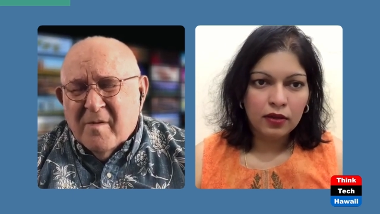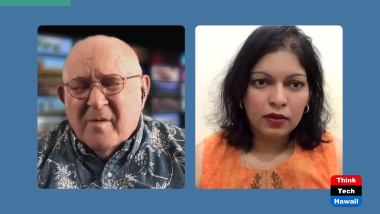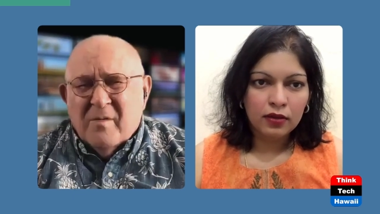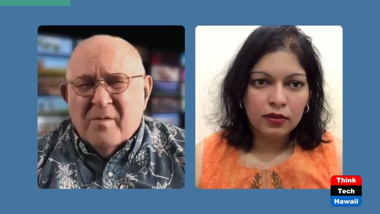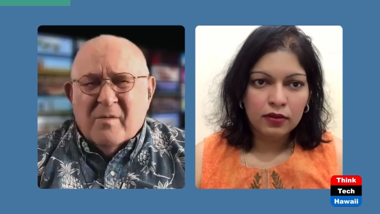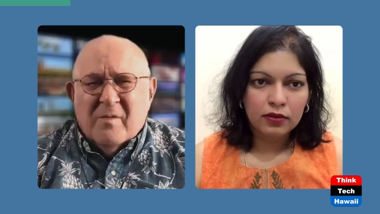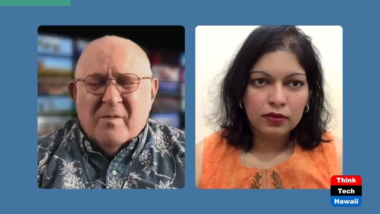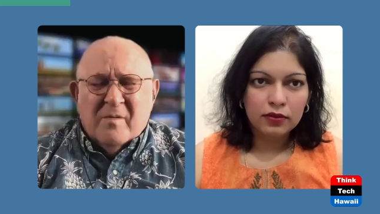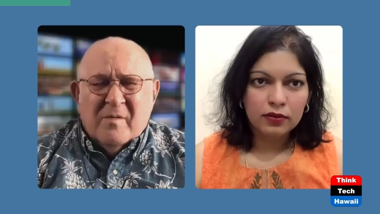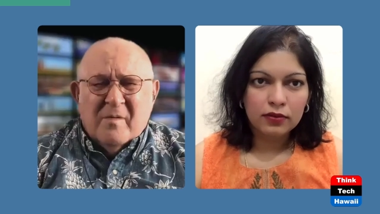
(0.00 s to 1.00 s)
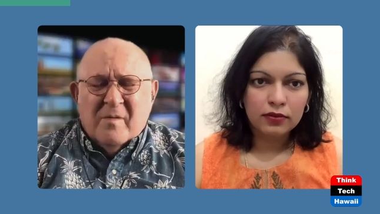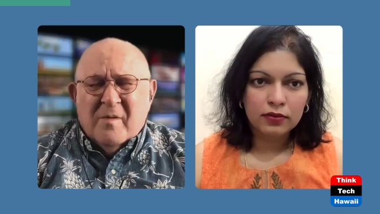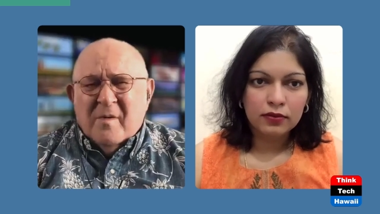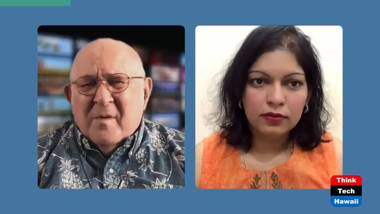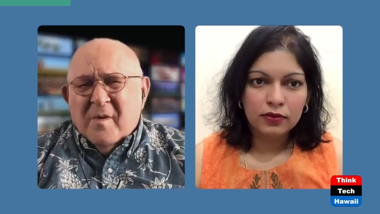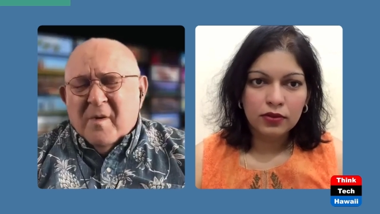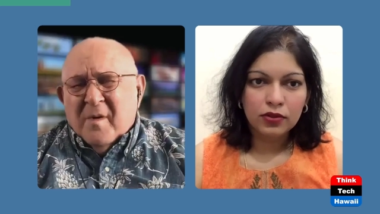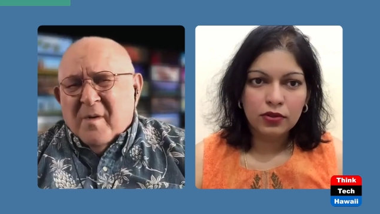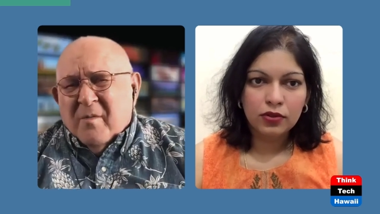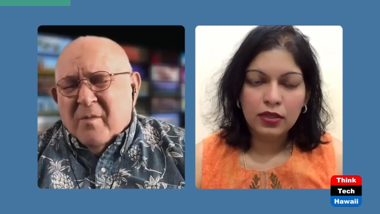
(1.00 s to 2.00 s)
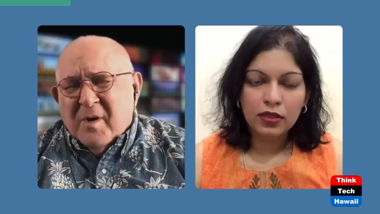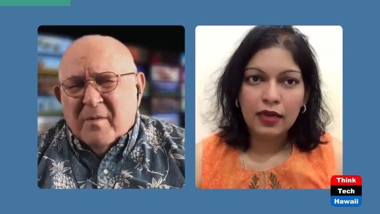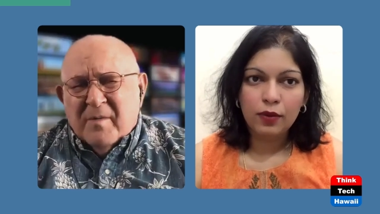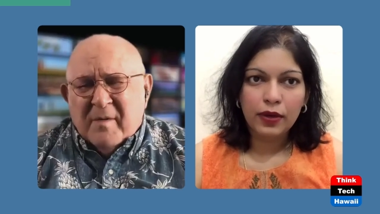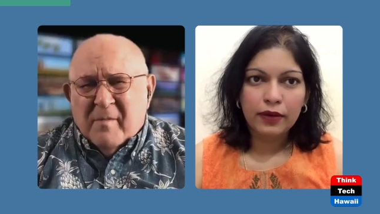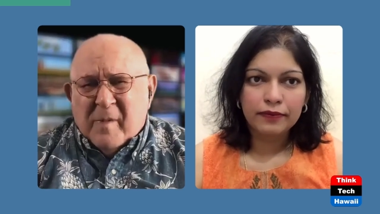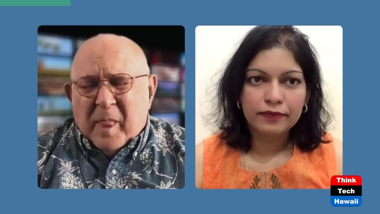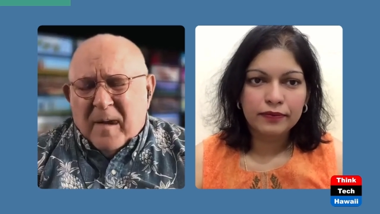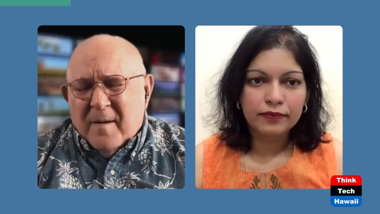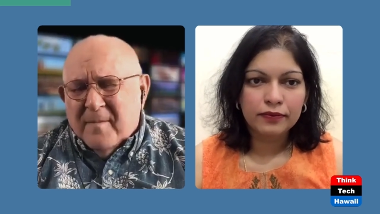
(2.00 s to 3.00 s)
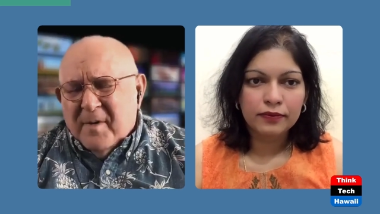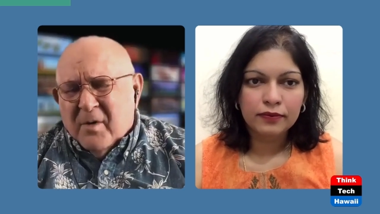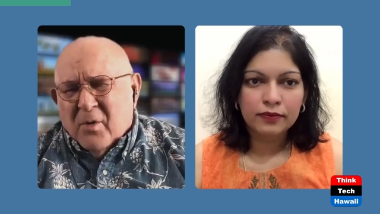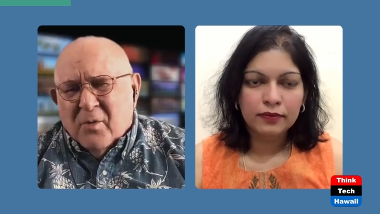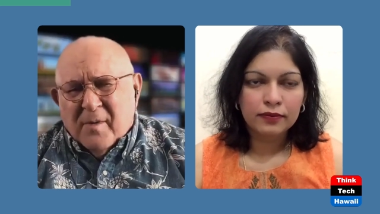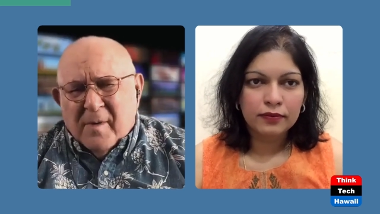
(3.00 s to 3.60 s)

Speaker 1: Oh, well, that you know,